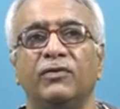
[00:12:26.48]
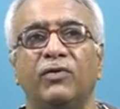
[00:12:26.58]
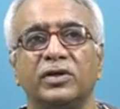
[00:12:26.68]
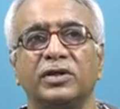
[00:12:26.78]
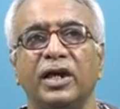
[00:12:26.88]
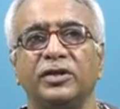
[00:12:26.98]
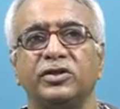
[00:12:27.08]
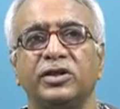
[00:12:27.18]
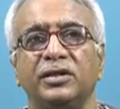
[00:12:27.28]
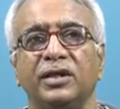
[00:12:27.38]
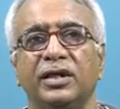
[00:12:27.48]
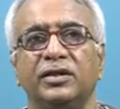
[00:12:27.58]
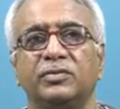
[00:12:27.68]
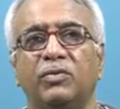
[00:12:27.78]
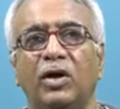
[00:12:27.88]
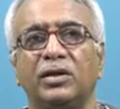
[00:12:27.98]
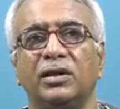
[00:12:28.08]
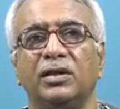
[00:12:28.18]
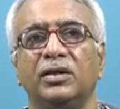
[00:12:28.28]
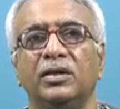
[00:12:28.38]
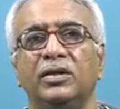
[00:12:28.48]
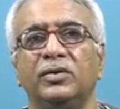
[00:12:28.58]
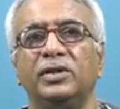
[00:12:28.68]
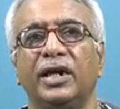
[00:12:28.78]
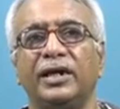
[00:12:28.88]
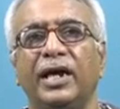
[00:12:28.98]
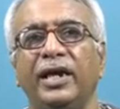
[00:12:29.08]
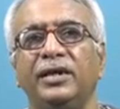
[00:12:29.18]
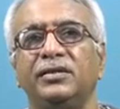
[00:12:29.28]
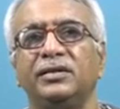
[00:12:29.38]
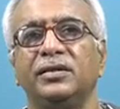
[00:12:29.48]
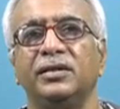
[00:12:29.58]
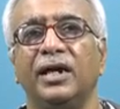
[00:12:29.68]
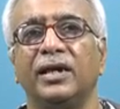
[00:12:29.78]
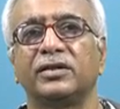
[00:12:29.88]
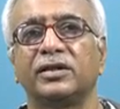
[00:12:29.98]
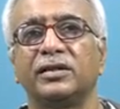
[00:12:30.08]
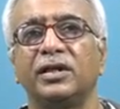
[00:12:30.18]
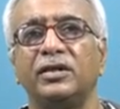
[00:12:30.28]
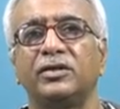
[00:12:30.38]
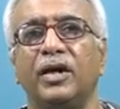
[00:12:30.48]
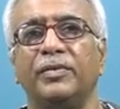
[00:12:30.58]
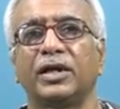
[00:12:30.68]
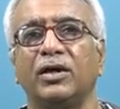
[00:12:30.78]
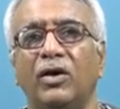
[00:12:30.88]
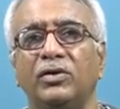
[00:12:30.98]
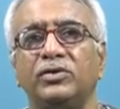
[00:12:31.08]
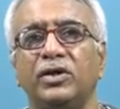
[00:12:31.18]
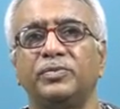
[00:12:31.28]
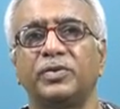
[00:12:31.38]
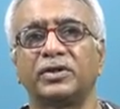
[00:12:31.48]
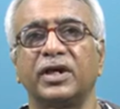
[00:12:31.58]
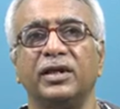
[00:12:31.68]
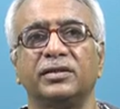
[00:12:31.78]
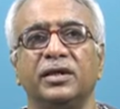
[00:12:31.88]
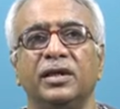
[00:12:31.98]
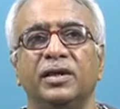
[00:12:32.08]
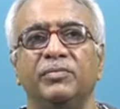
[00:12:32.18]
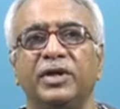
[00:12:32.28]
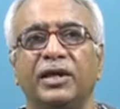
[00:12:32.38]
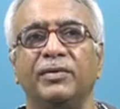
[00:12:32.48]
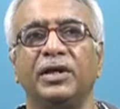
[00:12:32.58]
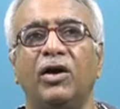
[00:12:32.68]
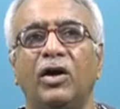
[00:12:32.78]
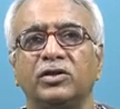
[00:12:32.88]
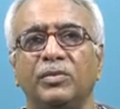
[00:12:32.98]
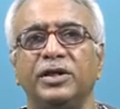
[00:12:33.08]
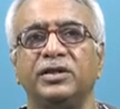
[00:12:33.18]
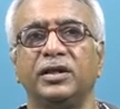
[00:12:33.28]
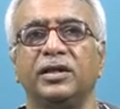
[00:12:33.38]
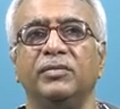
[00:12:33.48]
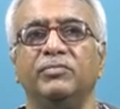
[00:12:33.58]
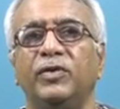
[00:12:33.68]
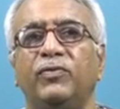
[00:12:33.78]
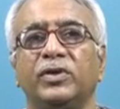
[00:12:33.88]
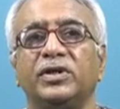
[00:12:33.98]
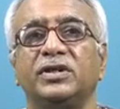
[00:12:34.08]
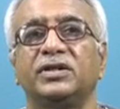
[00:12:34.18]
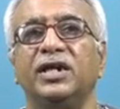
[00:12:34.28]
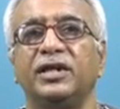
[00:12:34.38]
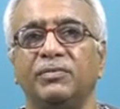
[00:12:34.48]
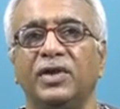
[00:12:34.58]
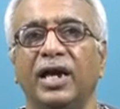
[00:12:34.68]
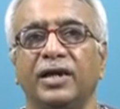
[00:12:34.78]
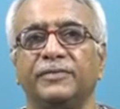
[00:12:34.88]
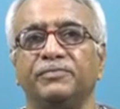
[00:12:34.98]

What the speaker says: Fossilization in this model would arise as a result of a control process becoming automatic before it is native-like.